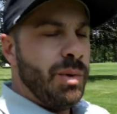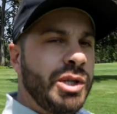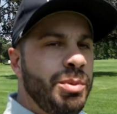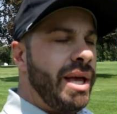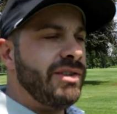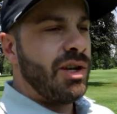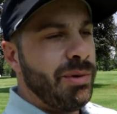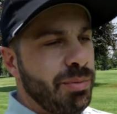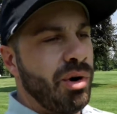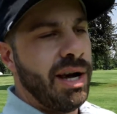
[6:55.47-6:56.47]
to explain some
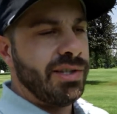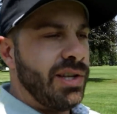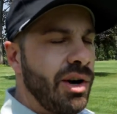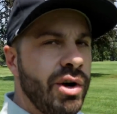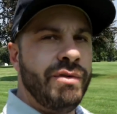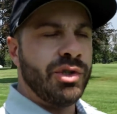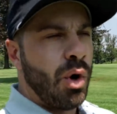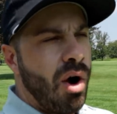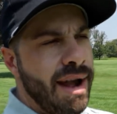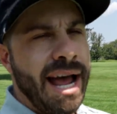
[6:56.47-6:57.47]
of the prizes. I don't know if you
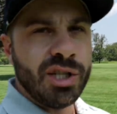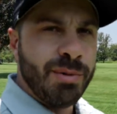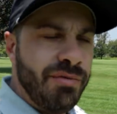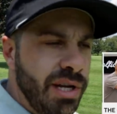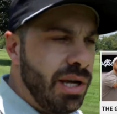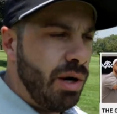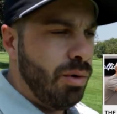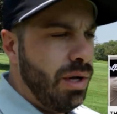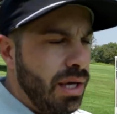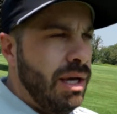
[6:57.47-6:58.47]
saw our announcement video